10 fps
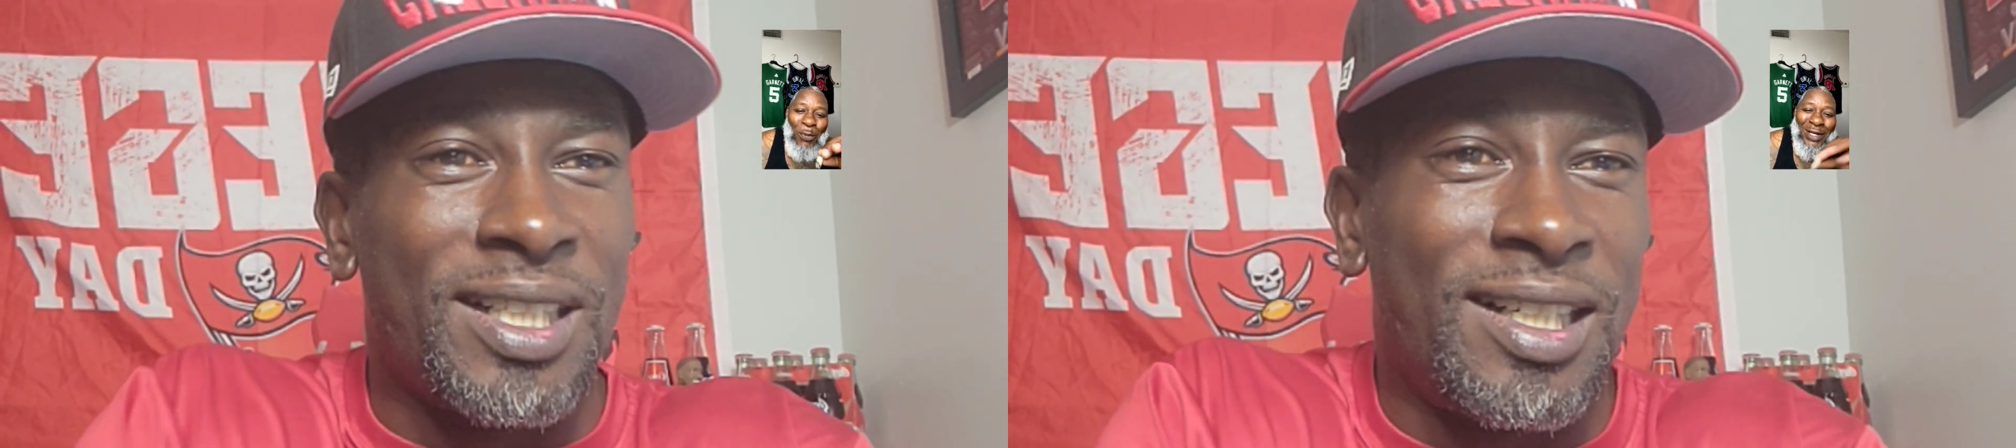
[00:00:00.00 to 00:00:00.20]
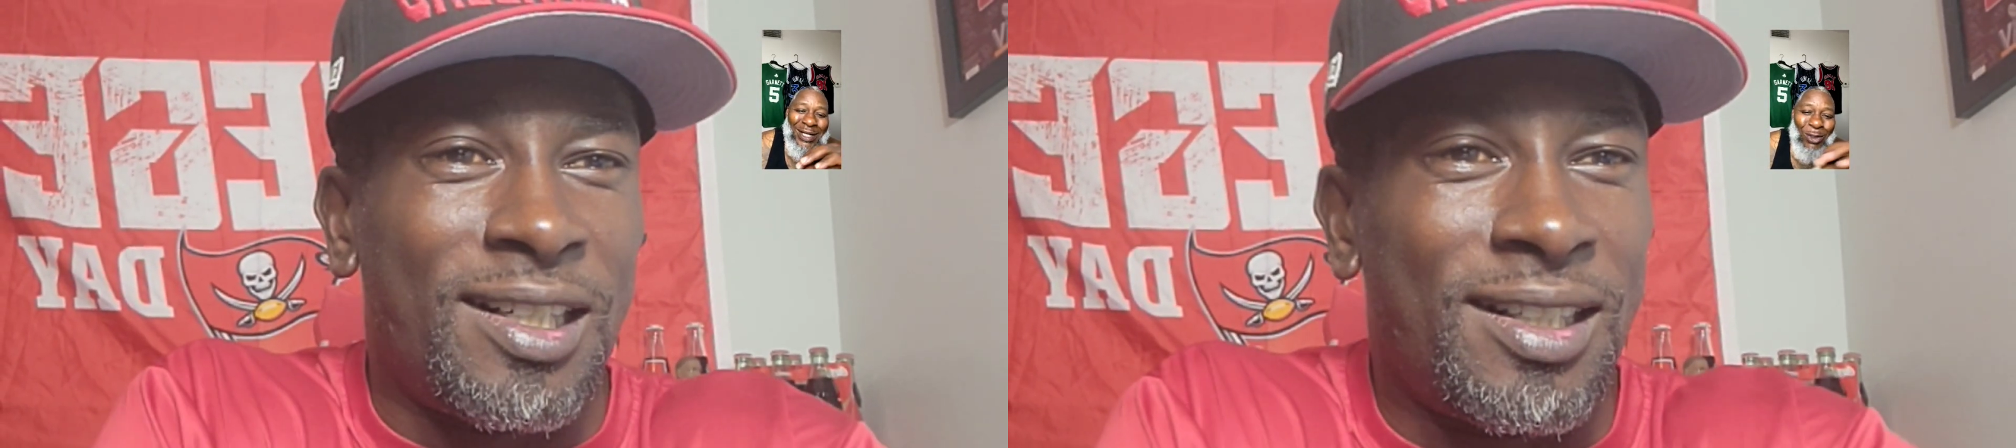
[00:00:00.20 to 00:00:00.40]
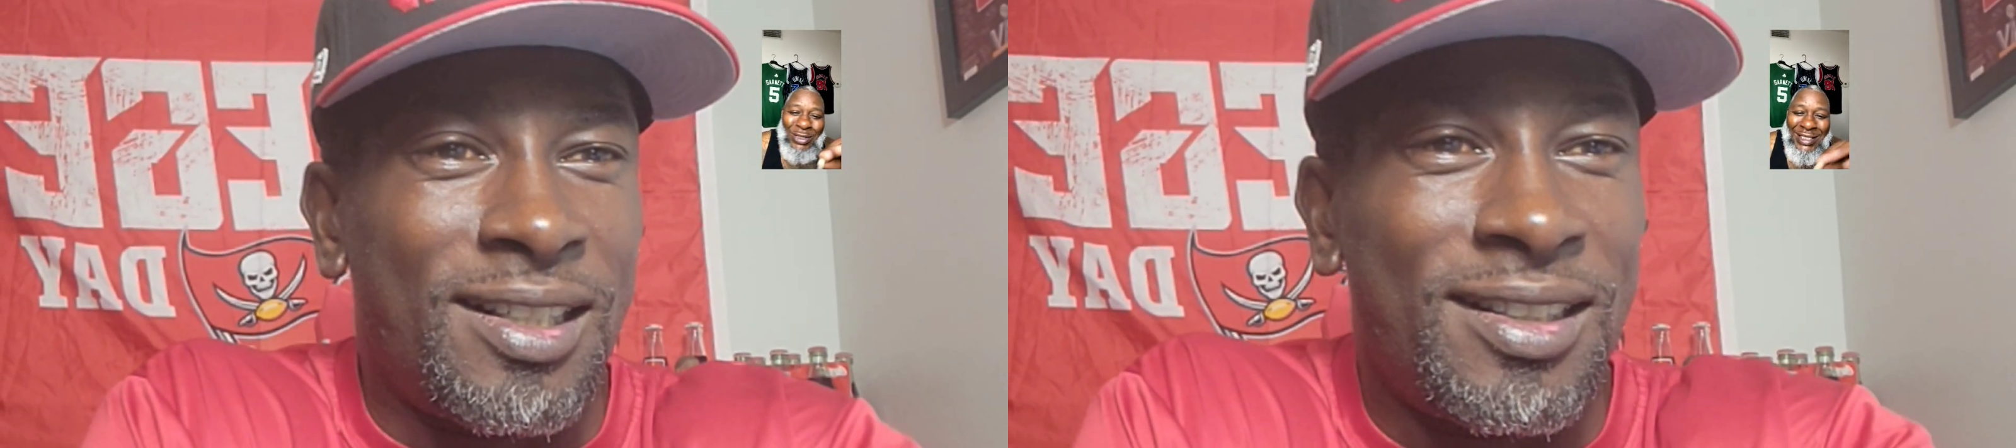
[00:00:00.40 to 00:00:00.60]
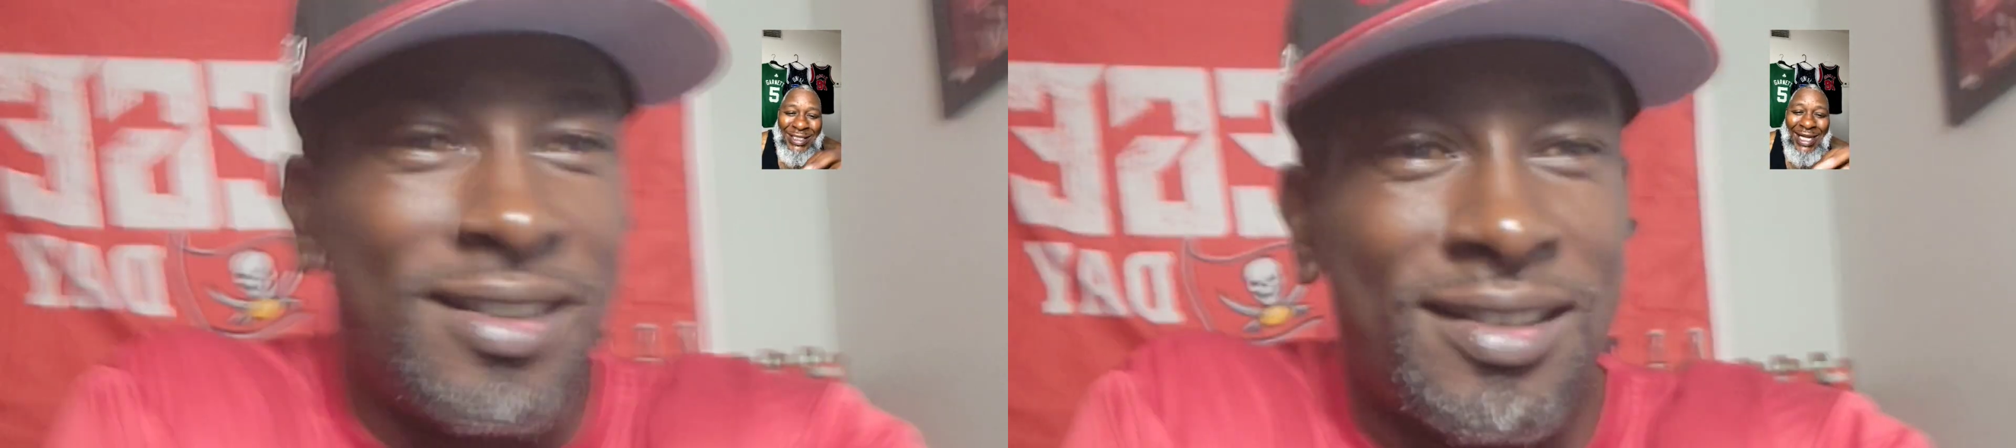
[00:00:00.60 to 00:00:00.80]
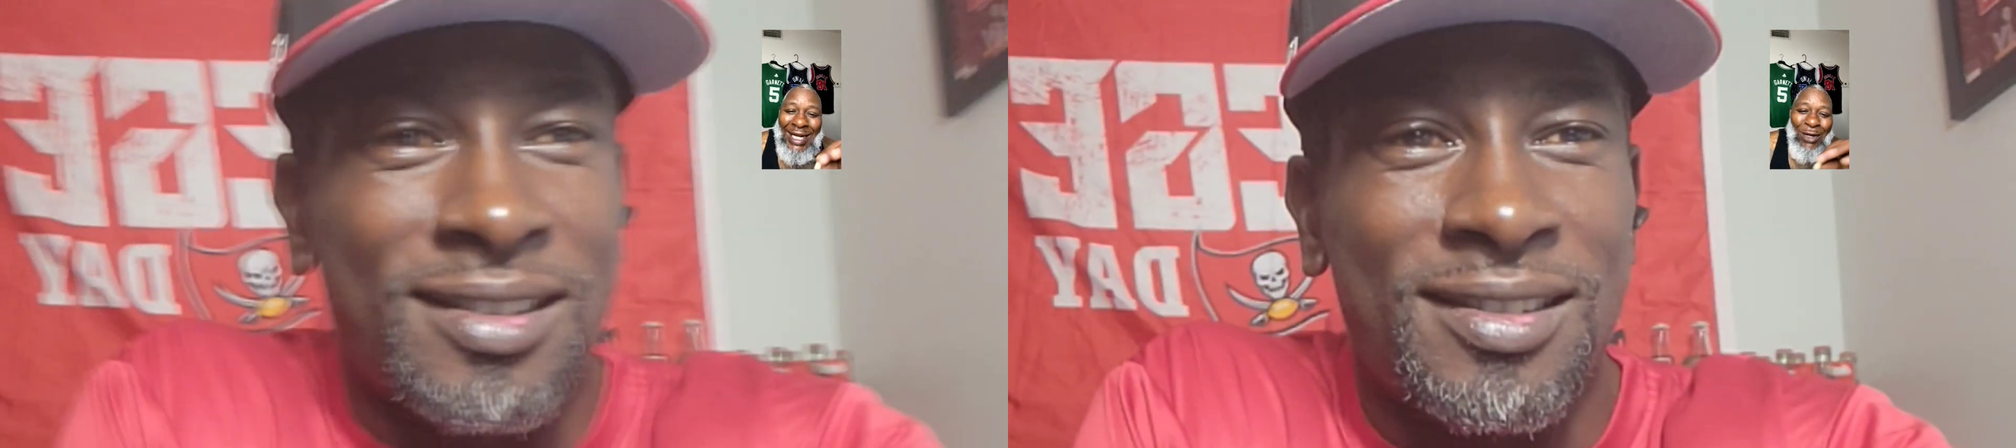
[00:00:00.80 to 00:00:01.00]
closes the
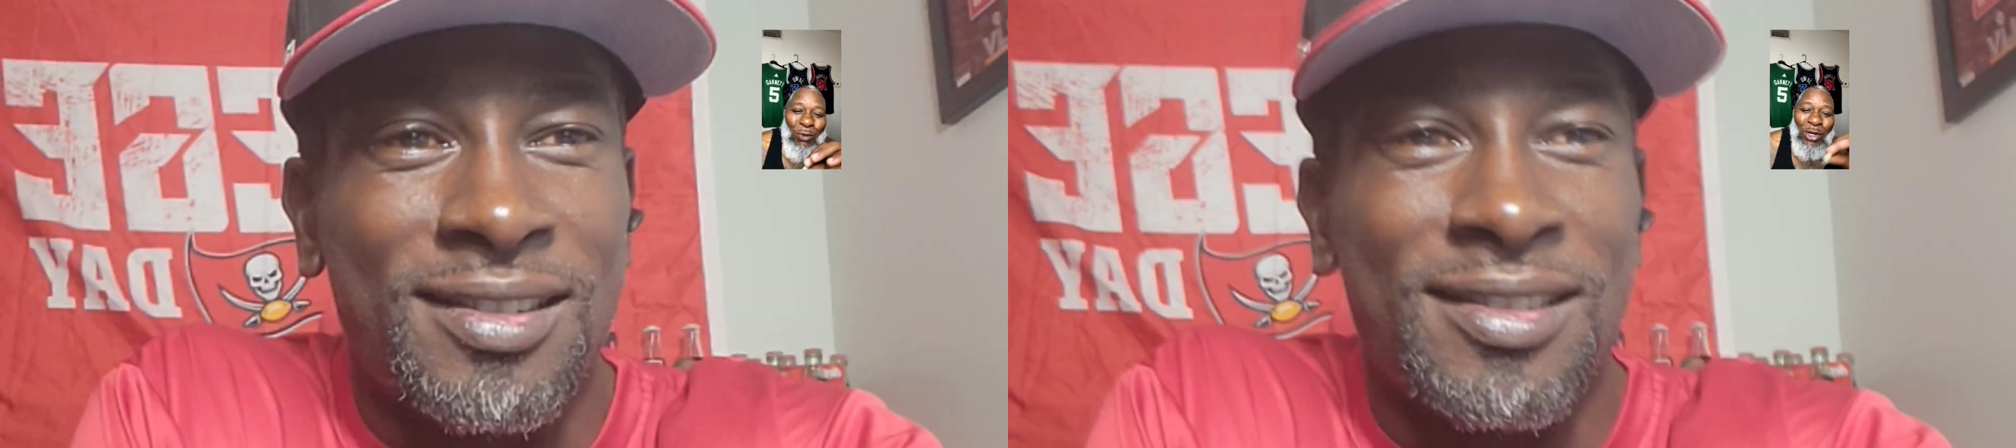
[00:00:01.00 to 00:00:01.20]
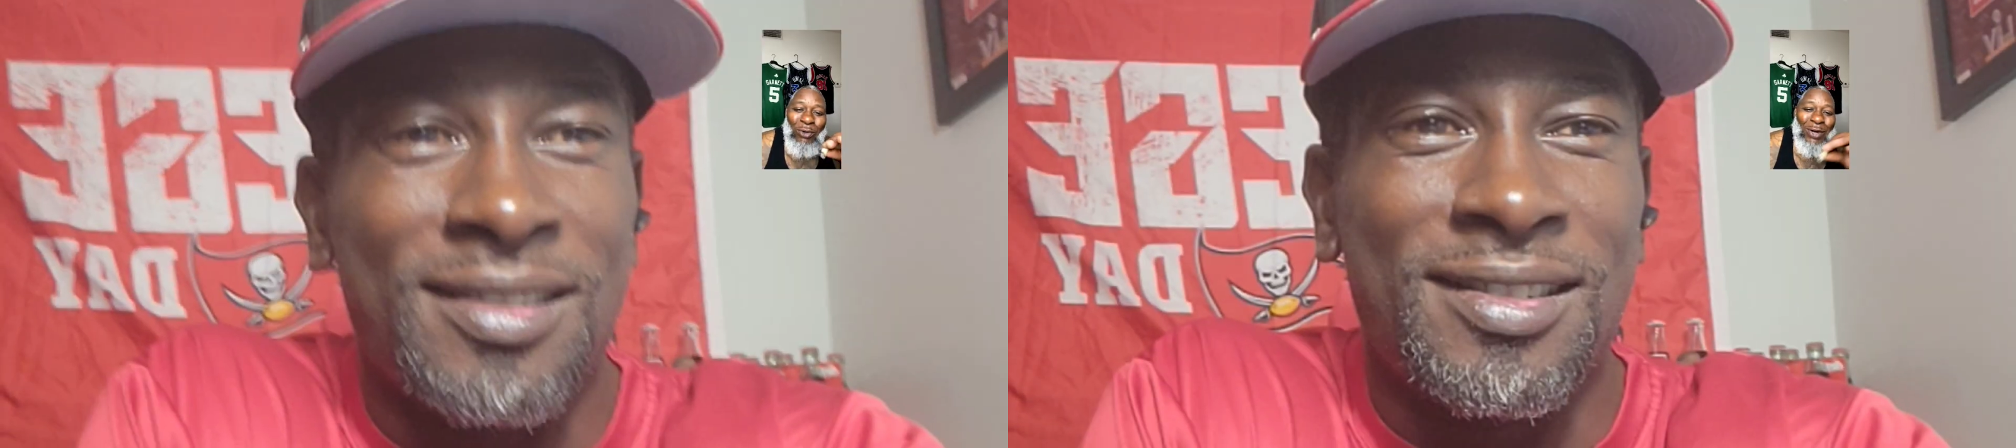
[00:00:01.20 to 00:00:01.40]
thing to Wilt